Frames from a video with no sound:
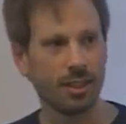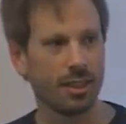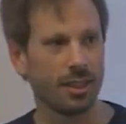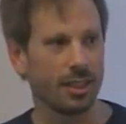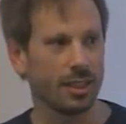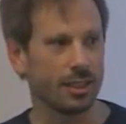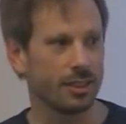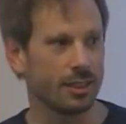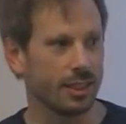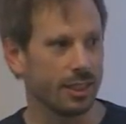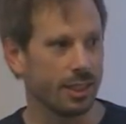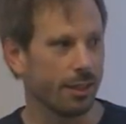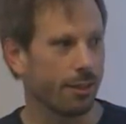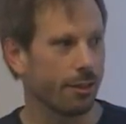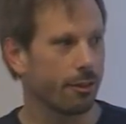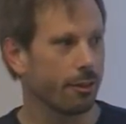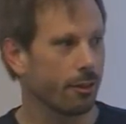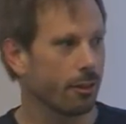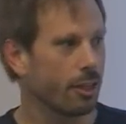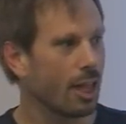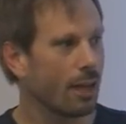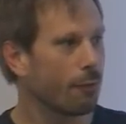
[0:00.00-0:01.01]
It's either
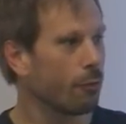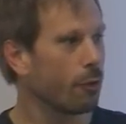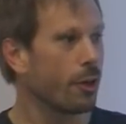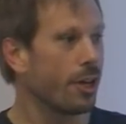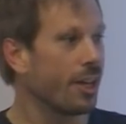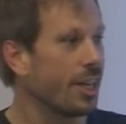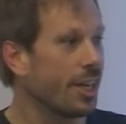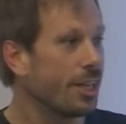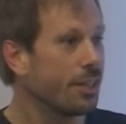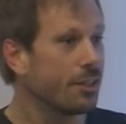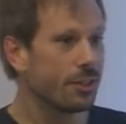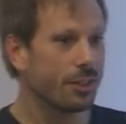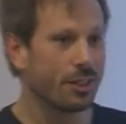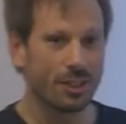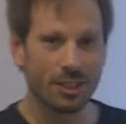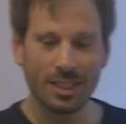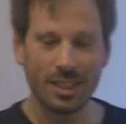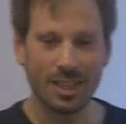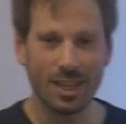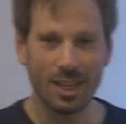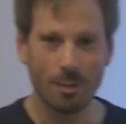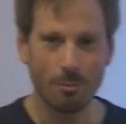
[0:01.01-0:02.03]
love or hate,
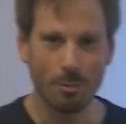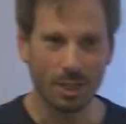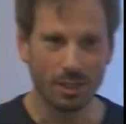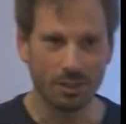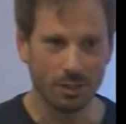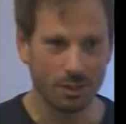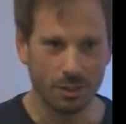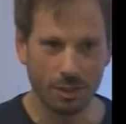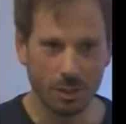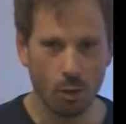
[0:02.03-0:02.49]
uh, but no